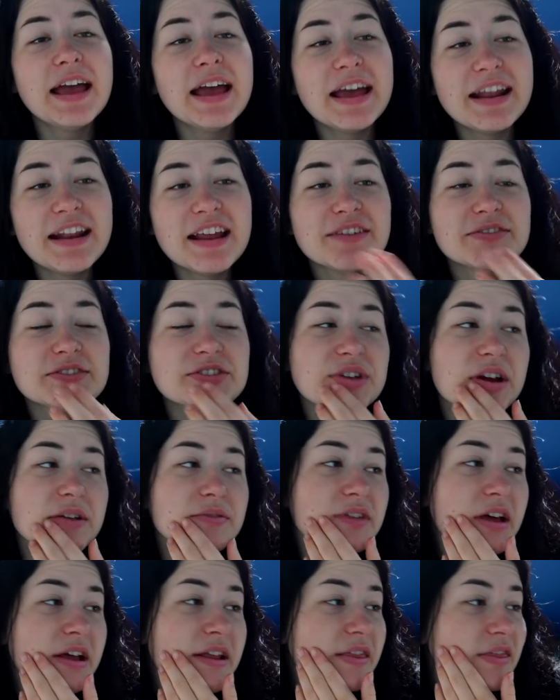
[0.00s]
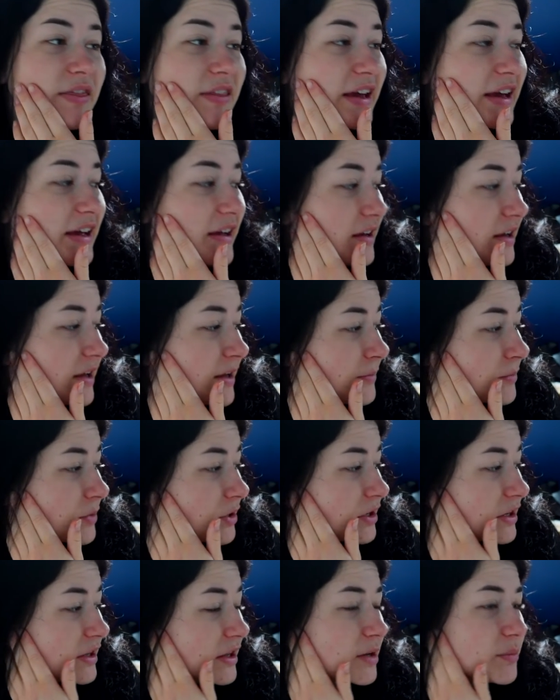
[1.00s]
And after I've done that, I'm
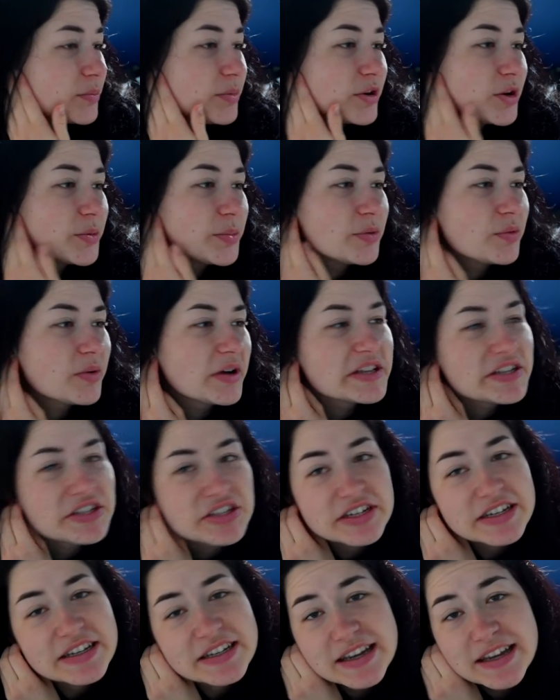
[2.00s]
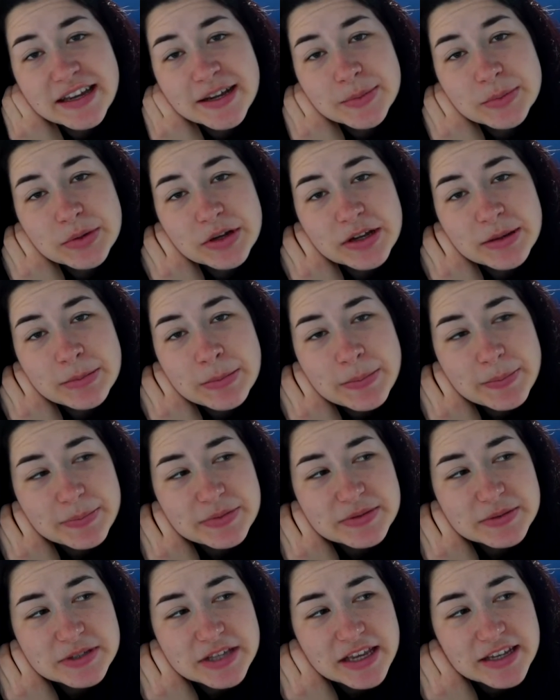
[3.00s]
gonna like put up a white sheet and I'm gonna
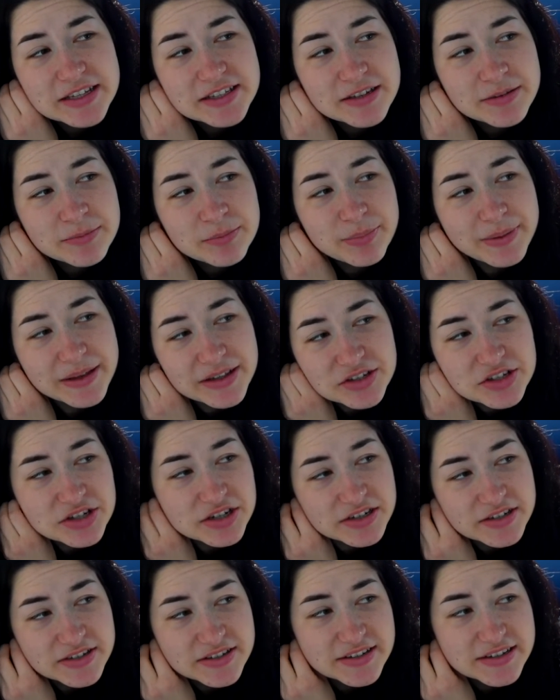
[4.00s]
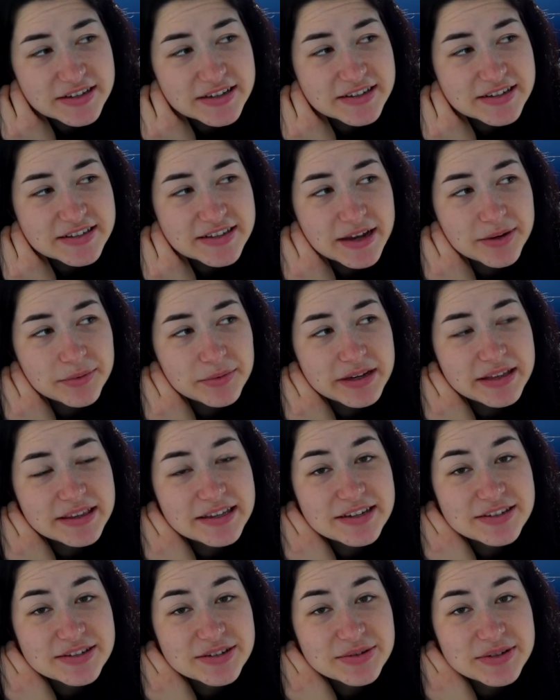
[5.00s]
take some pictures, because I
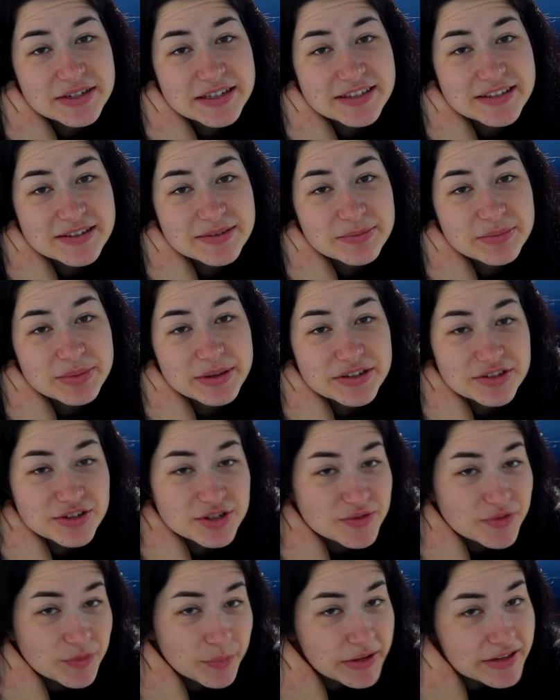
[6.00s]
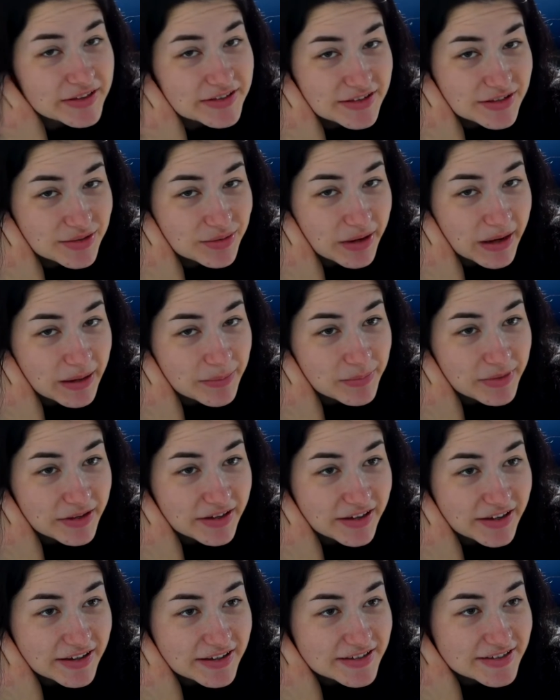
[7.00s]
really do need some pictures for my Instagram,
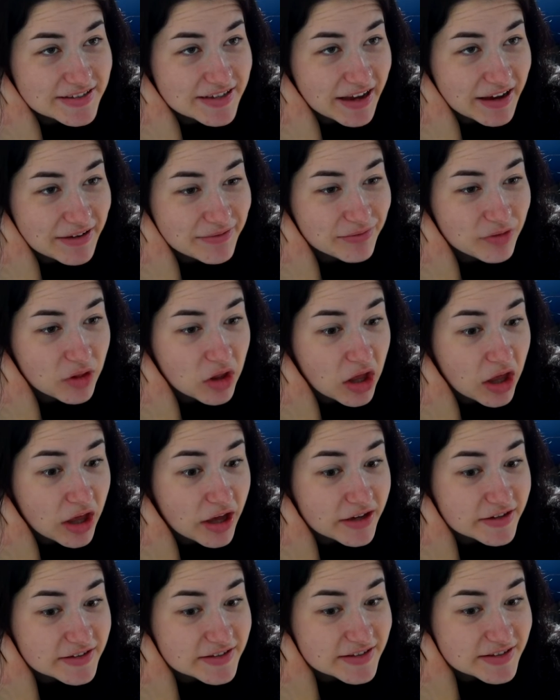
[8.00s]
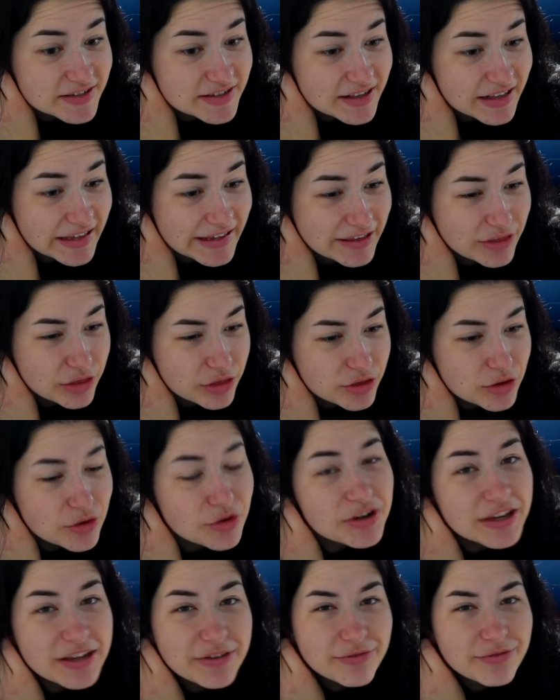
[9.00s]
because I've lost like
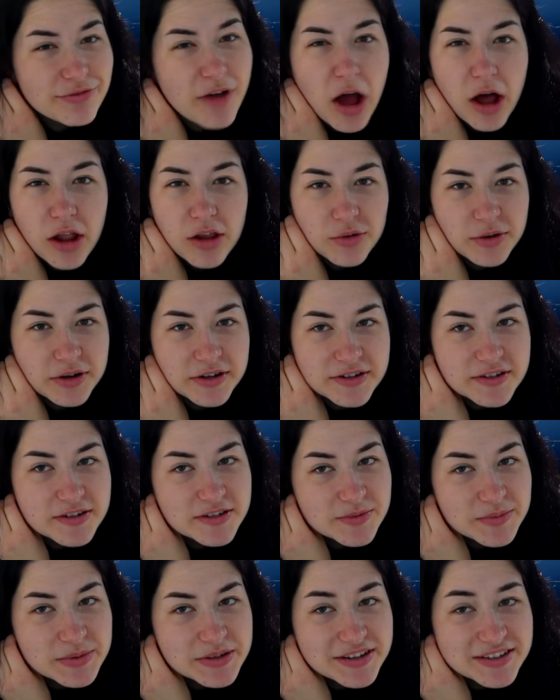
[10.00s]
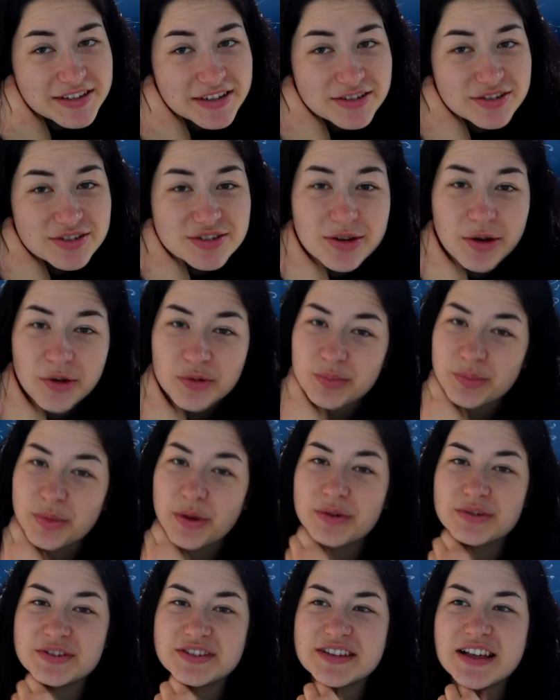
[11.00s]
30 followers because I don't
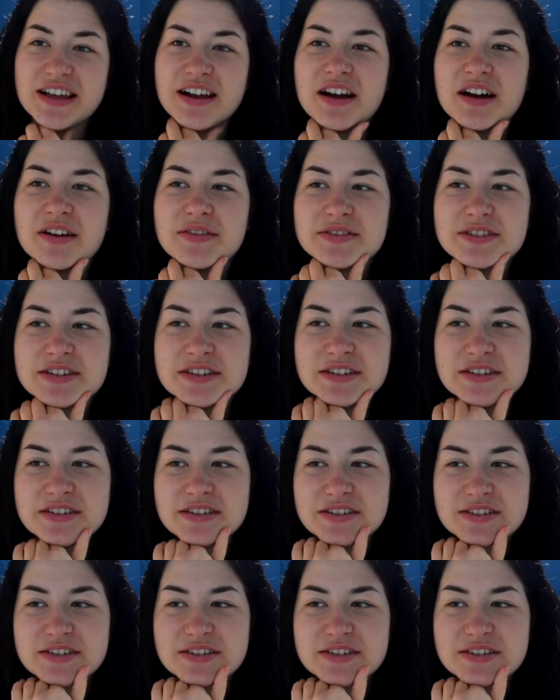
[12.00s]
post that often.